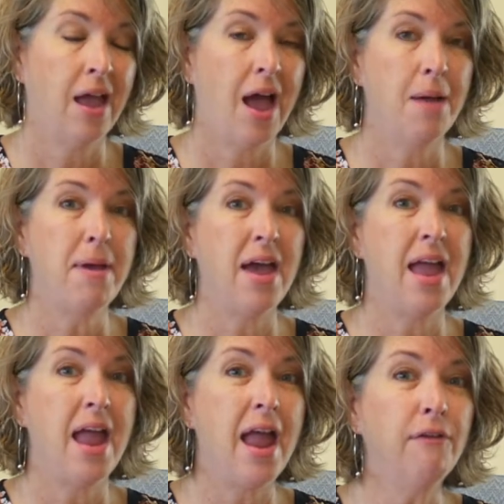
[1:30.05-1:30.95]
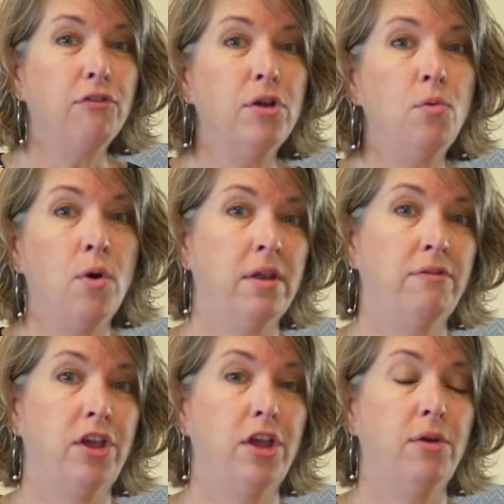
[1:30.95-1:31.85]
I bet every one
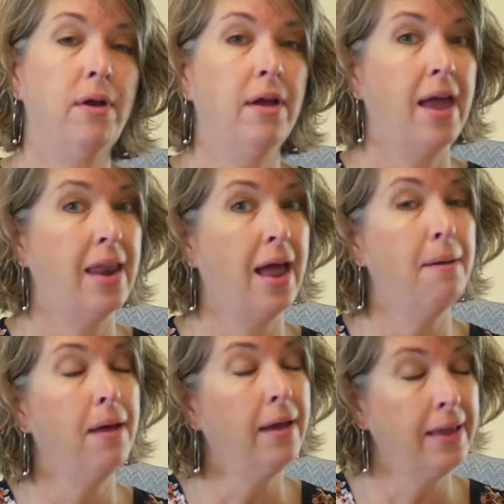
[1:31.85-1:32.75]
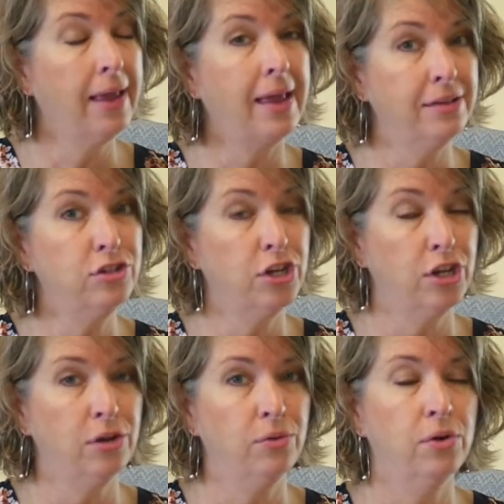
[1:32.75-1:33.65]
of you, and I can
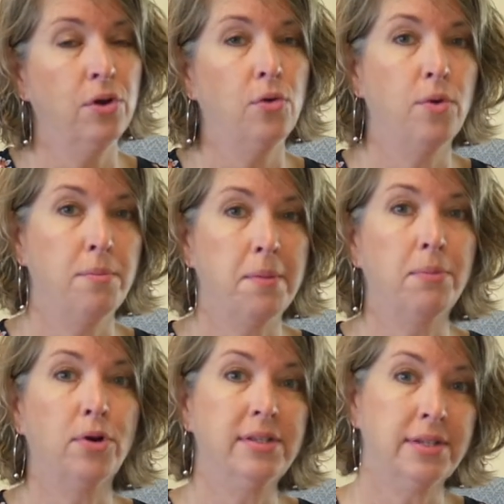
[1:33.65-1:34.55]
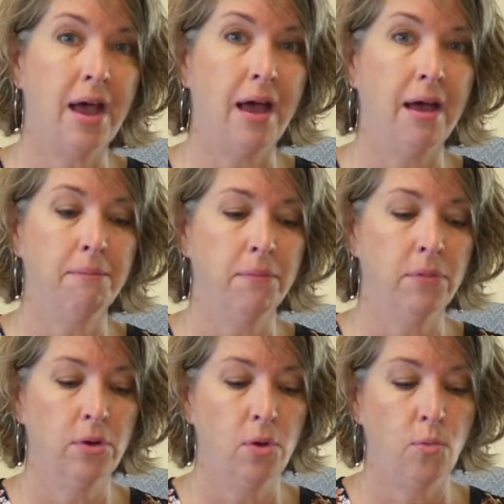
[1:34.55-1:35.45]
too, remember a time
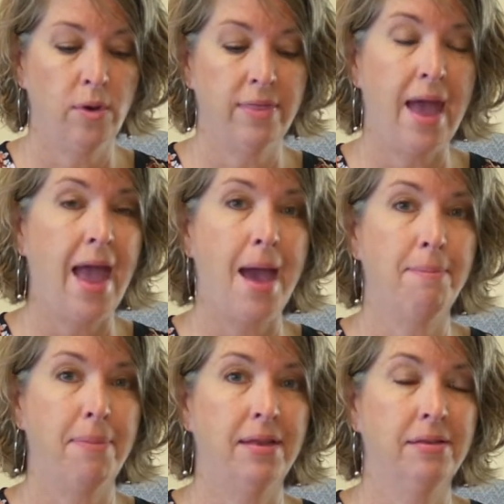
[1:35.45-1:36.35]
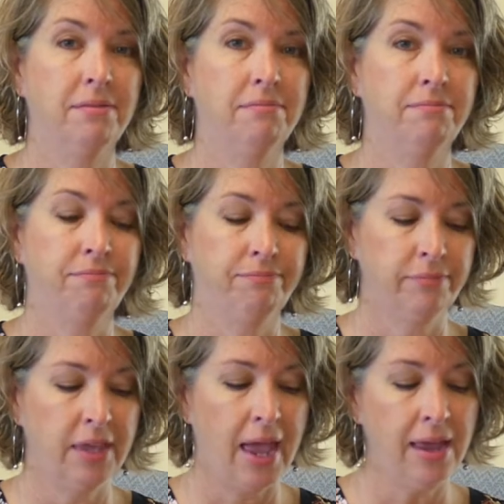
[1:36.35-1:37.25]
when that happened,
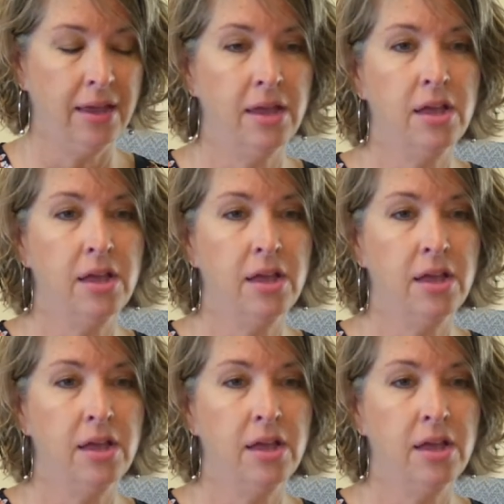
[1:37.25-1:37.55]
okay?